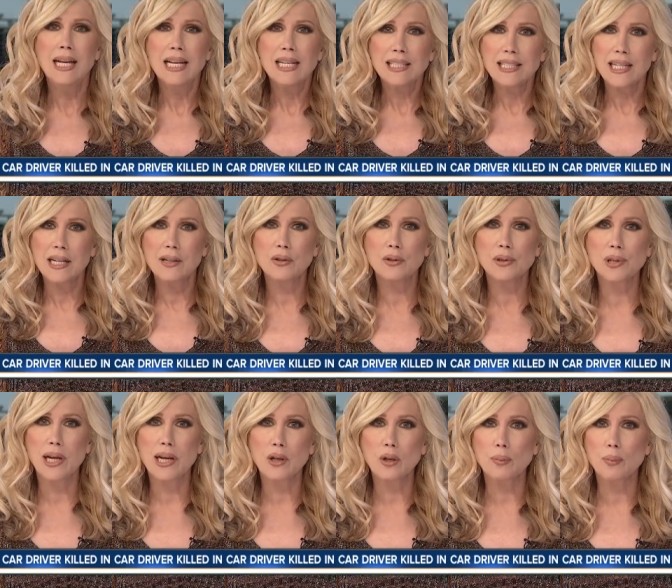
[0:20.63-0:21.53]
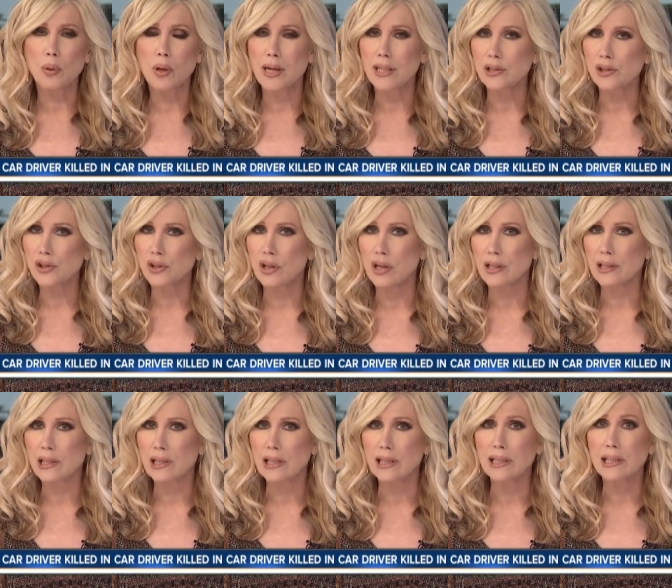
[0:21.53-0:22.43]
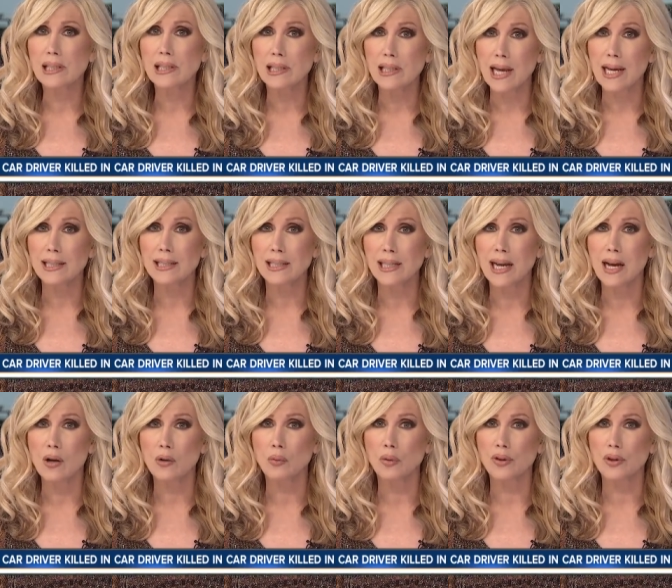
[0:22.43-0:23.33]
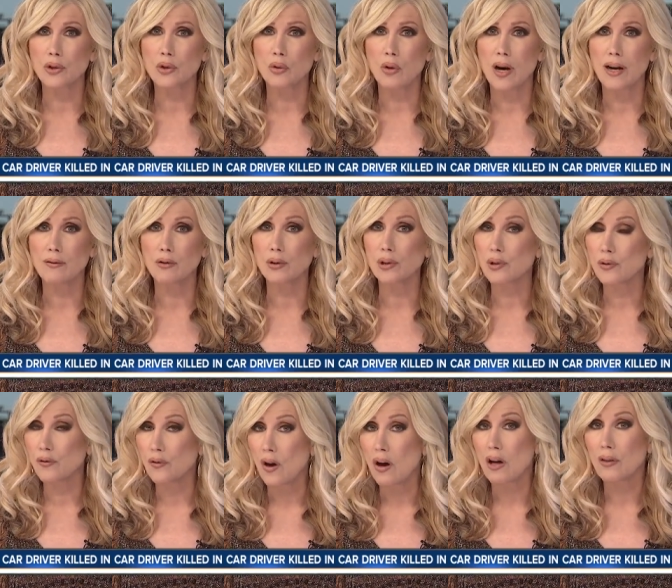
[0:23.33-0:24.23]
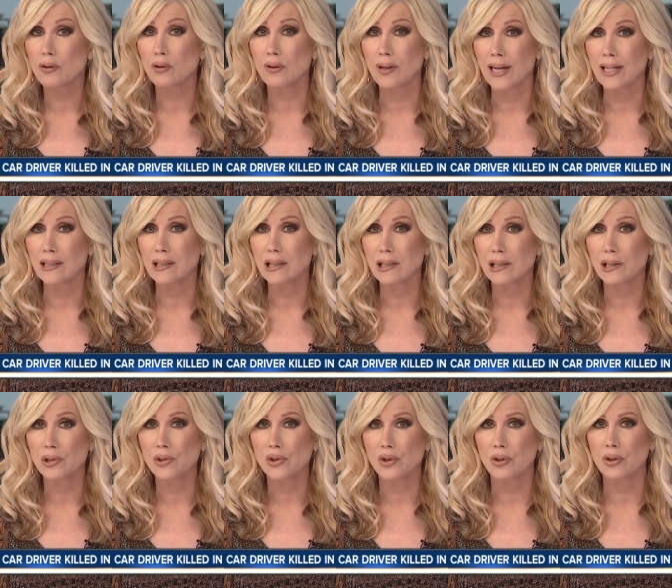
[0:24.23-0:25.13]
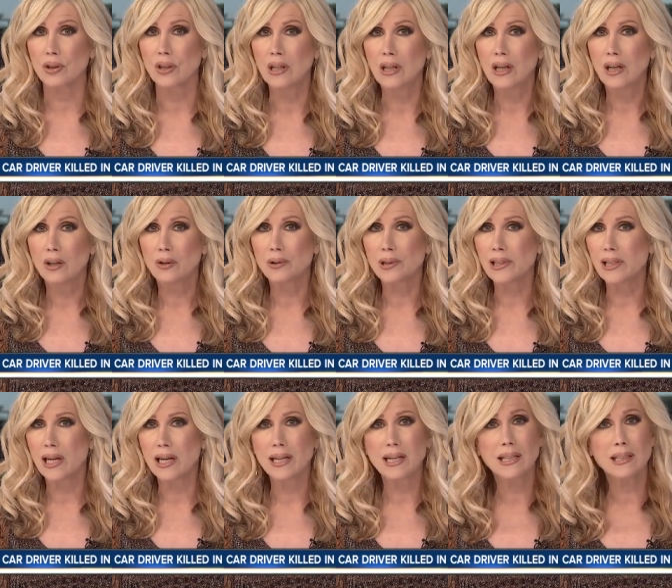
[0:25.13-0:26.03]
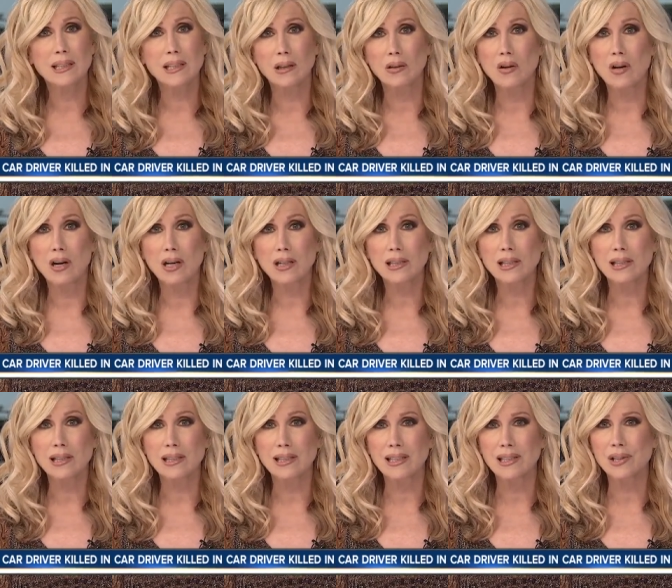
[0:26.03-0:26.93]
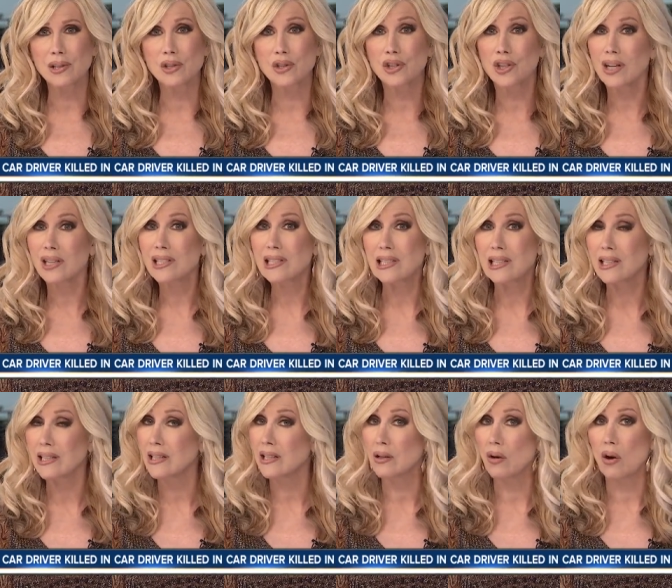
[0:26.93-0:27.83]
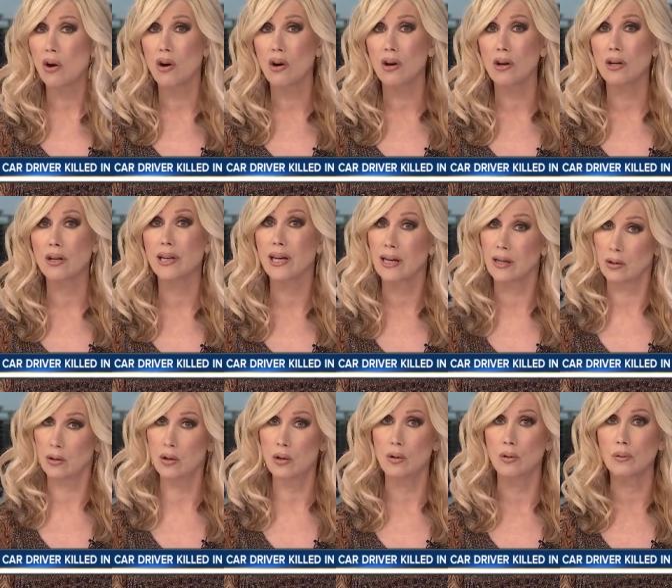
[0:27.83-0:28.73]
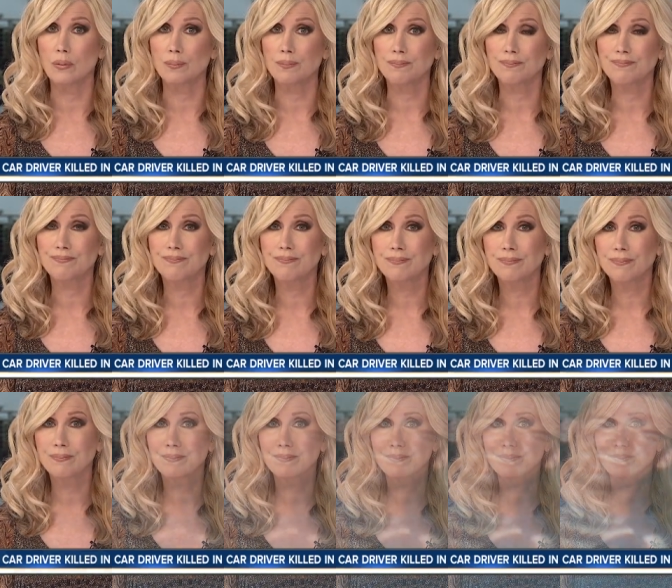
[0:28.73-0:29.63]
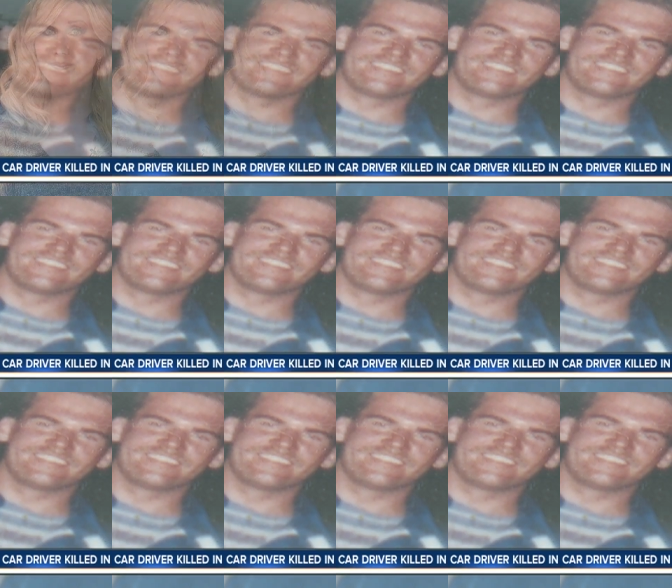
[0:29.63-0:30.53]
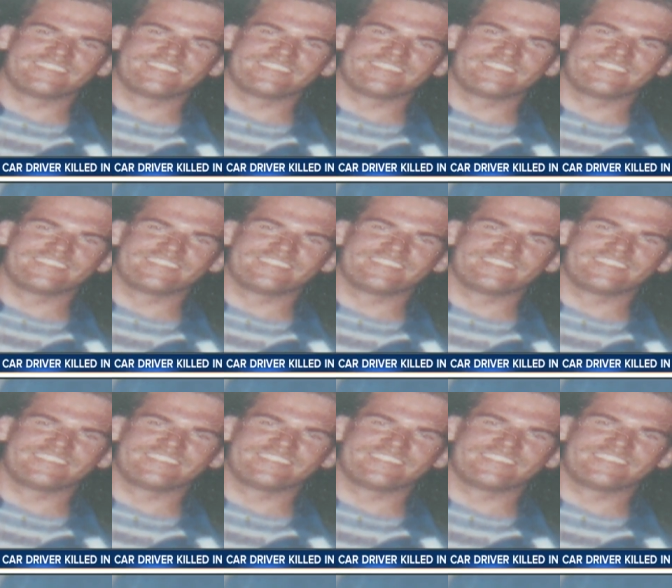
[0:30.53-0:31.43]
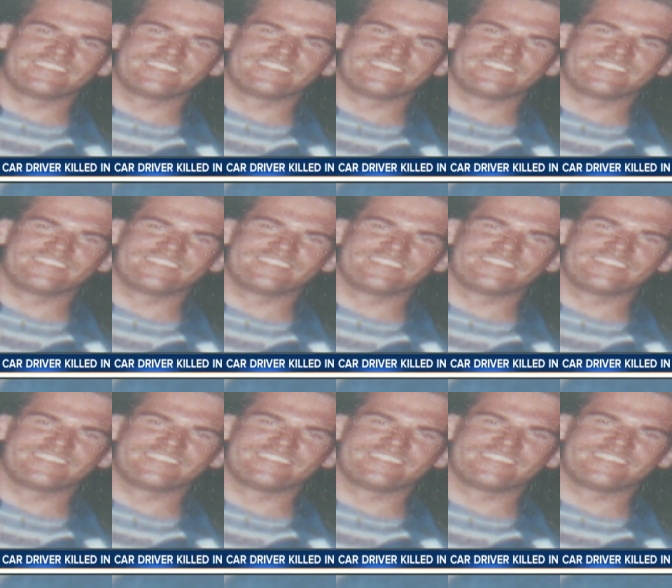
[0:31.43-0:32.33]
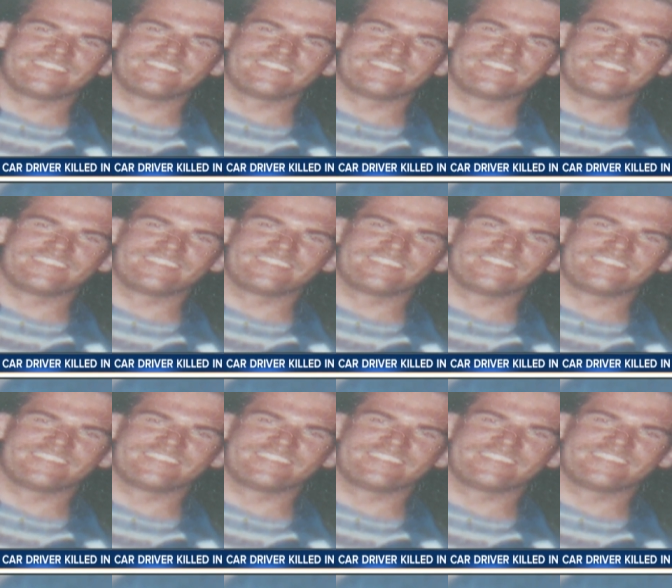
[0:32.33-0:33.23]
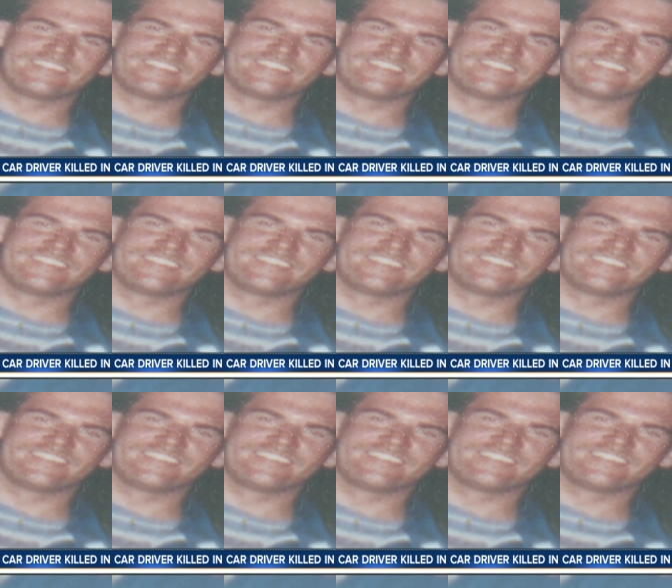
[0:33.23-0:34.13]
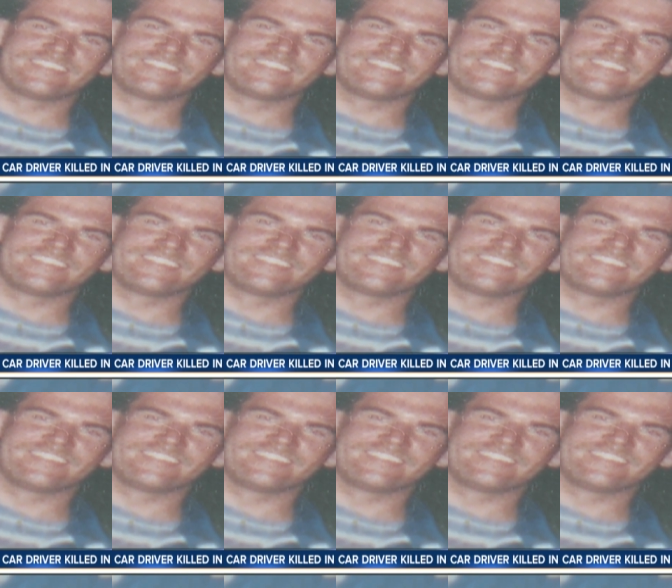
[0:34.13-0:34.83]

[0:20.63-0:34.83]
10 News anchor Brian Schlonsky sat down with the driver's father and sister, who say his loss isn't just hitting hard at home. When he would be around the racetrack, he would come to life more than any other place. Come to